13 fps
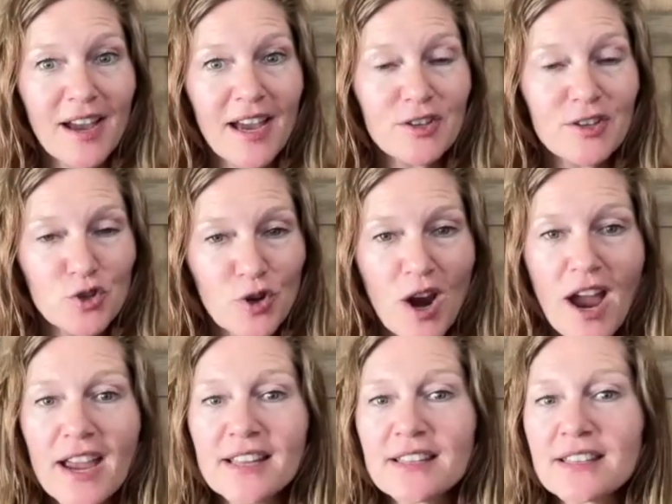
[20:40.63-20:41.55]
And
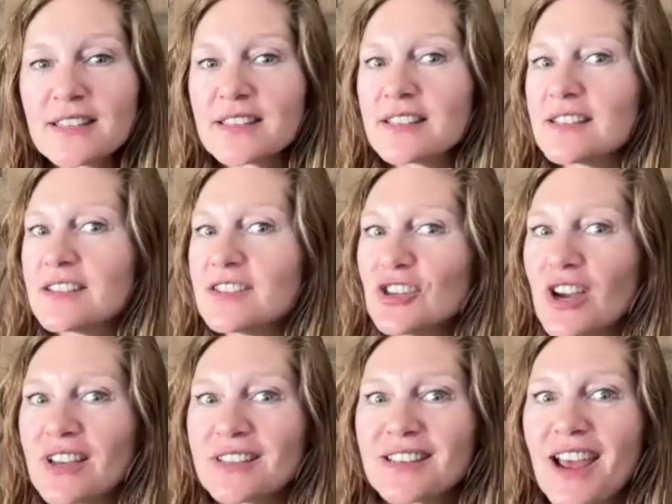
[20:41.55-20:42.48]
trines
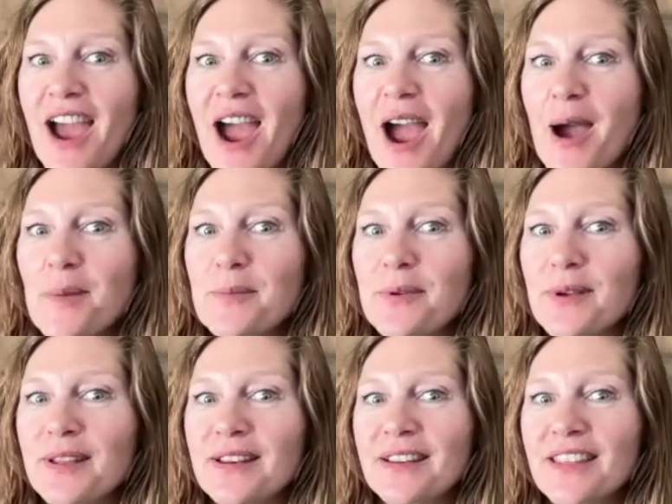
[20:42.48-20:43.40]
just
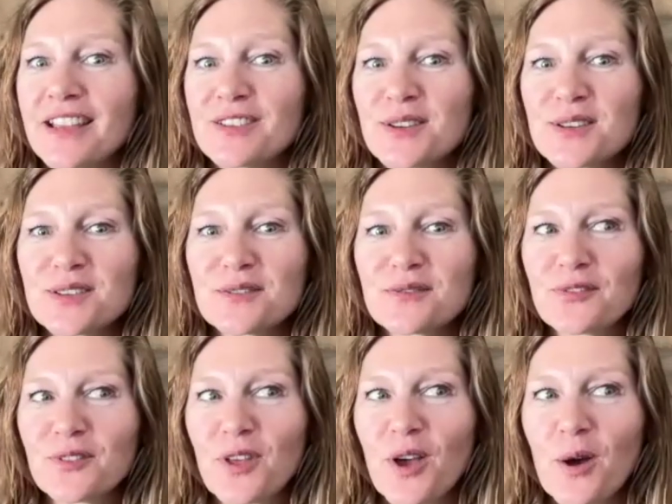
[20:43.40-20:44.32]
happen. They just
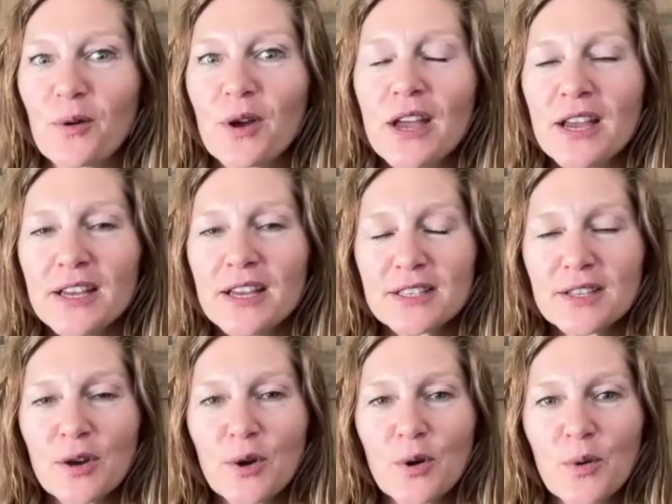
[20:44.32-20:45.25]
flow.
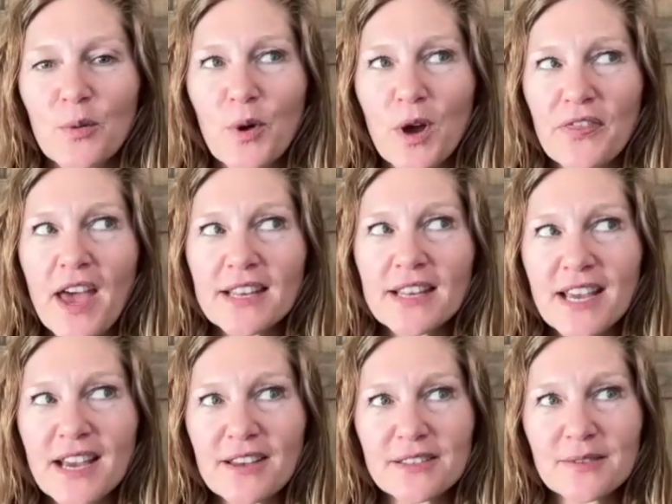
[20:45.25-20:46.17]
So what that
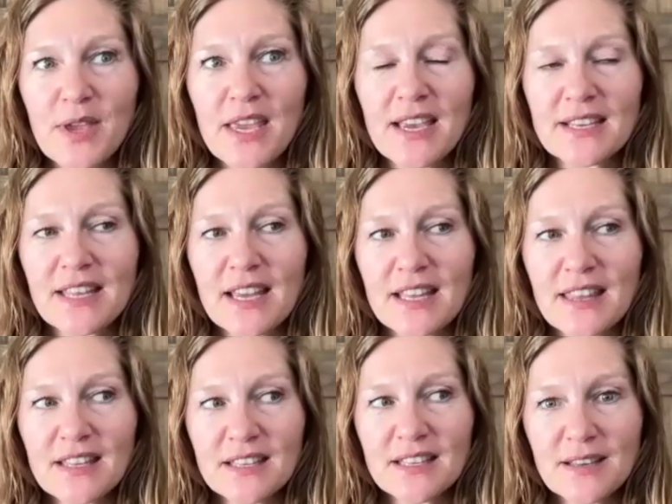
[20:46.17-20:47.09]
tells me is that
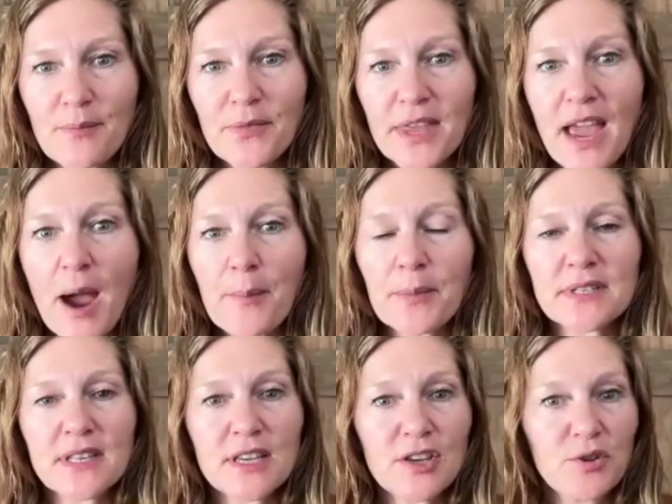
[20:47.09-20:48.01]
then something
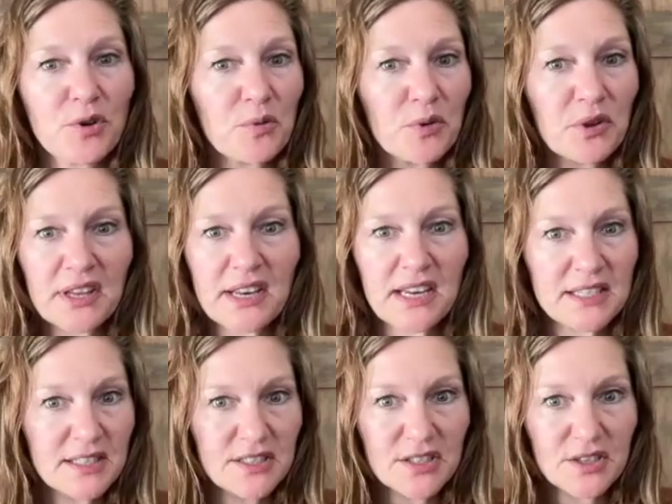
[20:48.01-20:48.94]
happens that you don't really
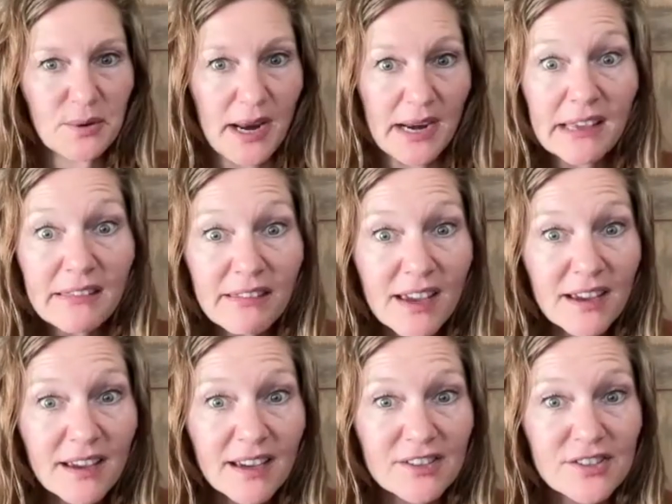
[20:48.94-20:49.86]
need to do
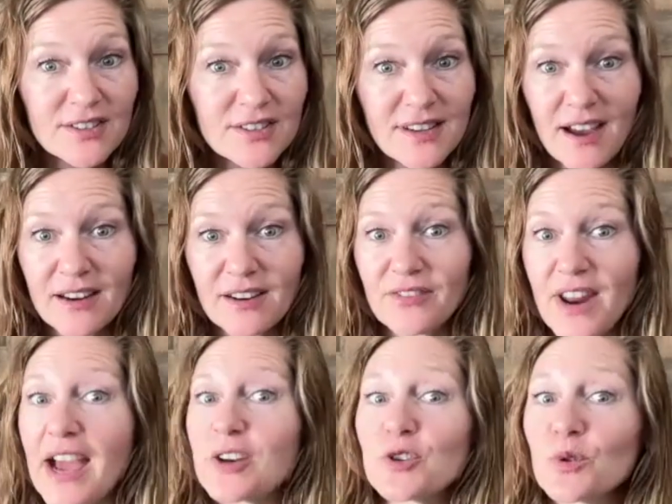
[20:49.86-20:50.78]
anything. It just kind of
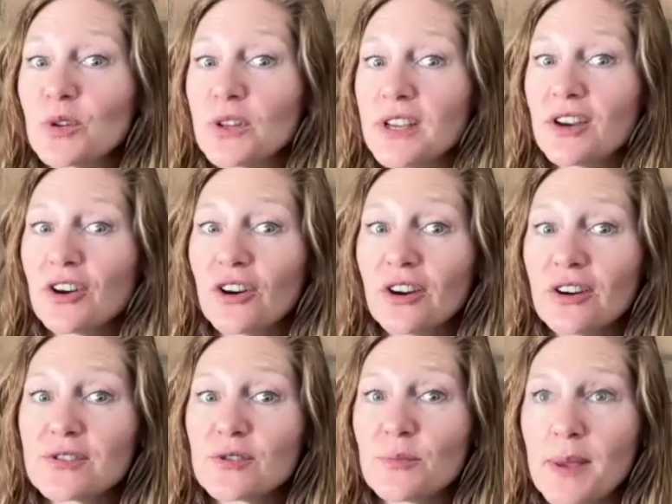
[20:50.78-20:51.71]
naturally
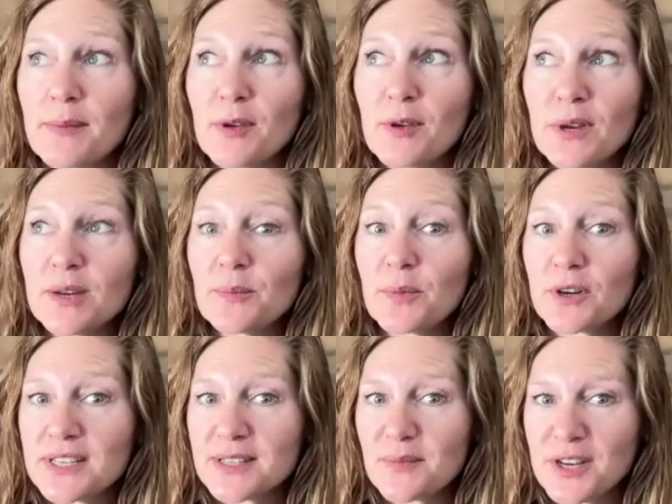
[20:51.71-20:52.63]
occurs, or maybe you need to
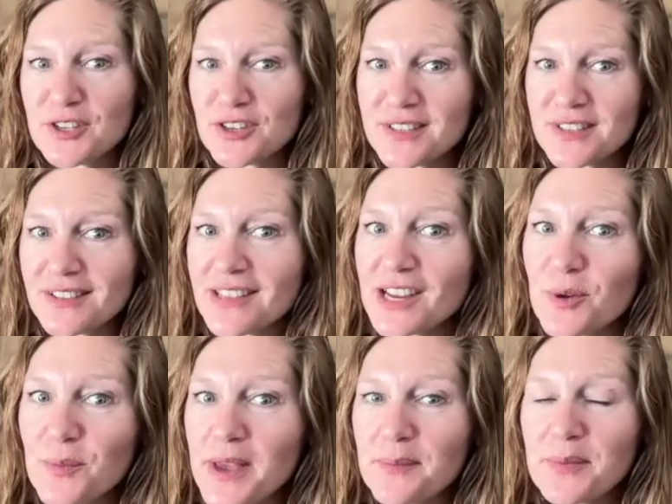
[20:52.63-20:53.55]
participate just a
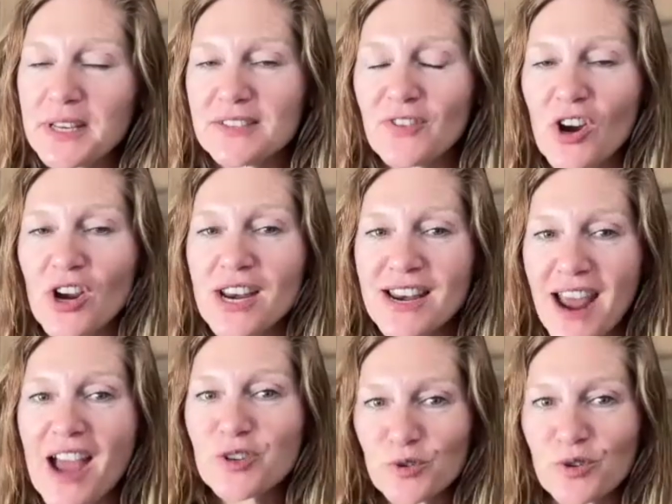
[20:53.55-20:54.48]
little bit, but it's very
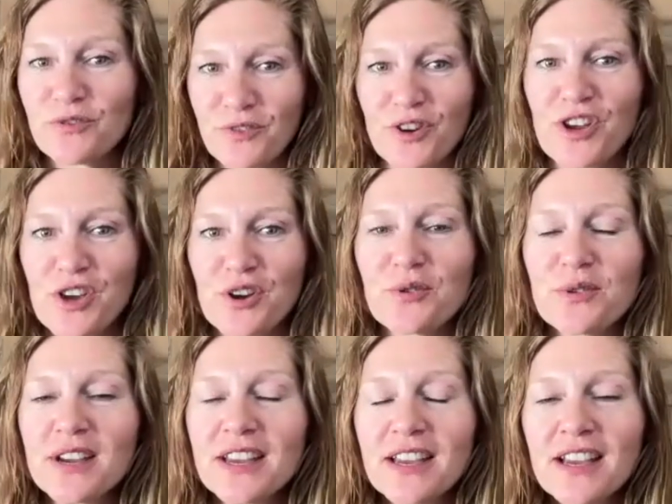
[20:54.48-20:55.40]
natural for
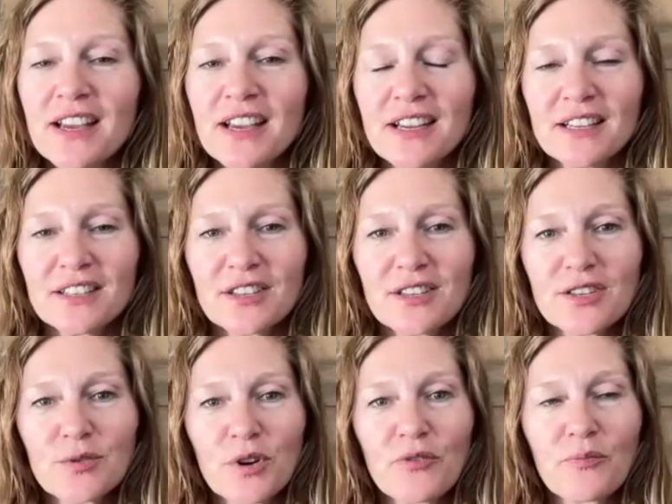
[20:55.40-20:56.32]
you to
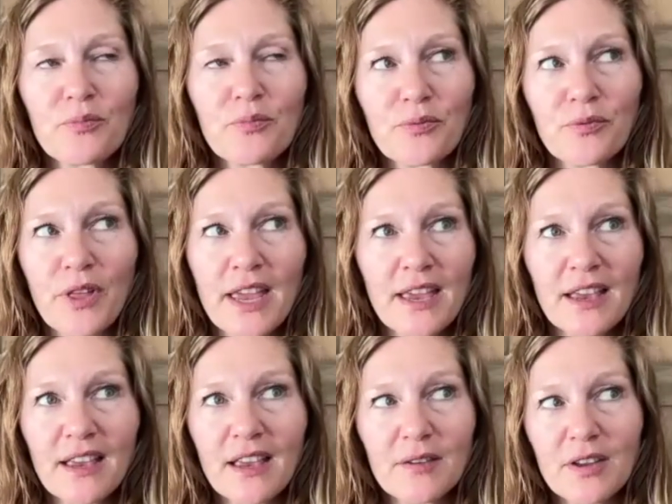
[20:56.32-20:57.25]
sort of
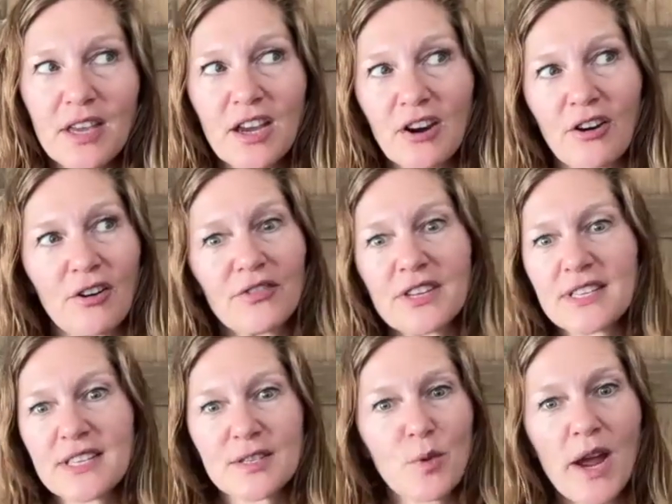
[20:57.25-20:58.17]
like, here,
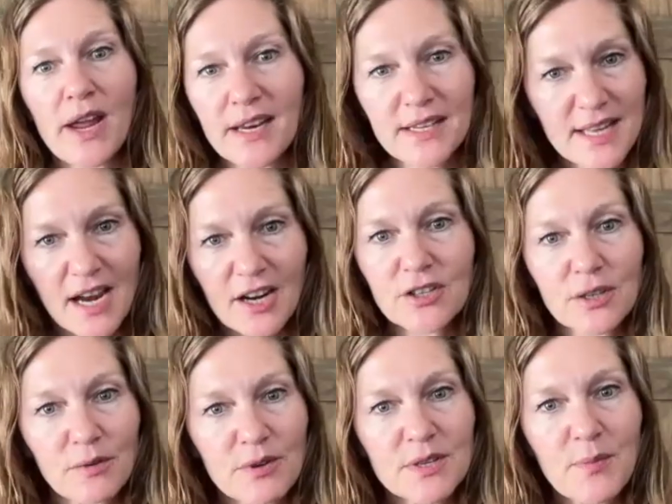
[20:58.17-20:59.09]
this is why it is
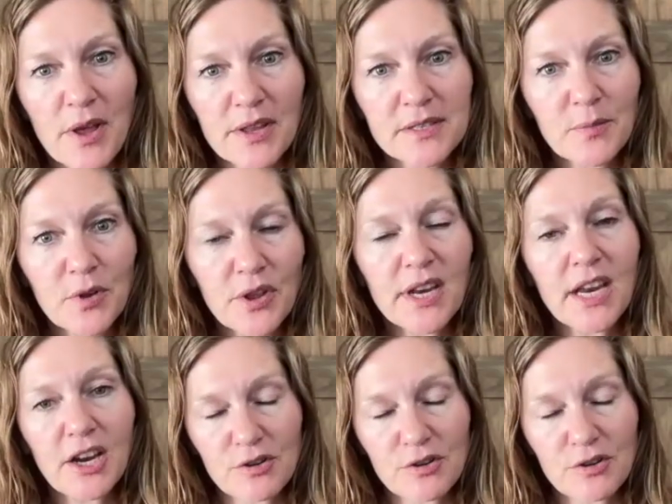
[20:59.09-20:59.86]
actually responsible, and